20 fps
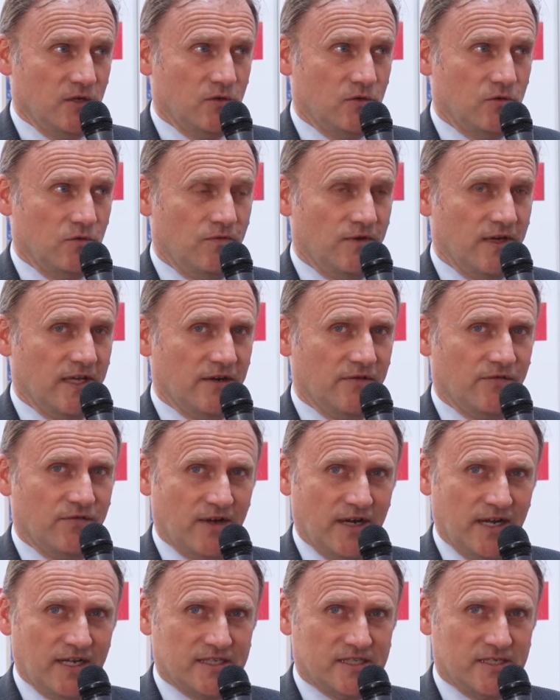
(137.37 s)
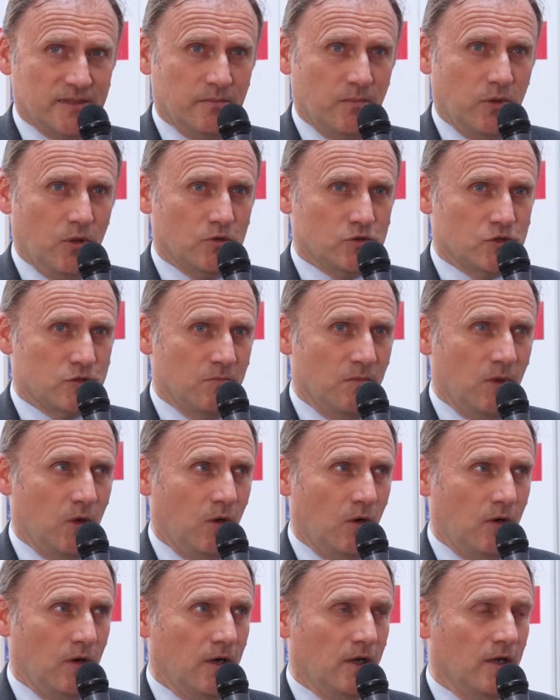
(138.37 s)
to very flexible,
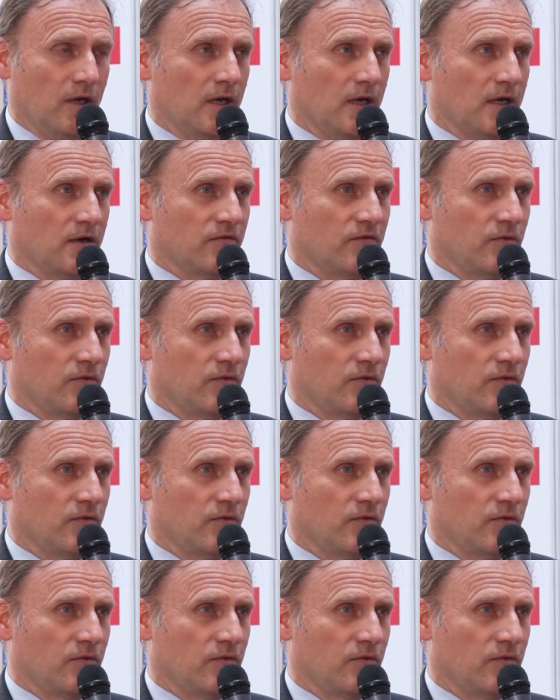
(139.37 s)
smaller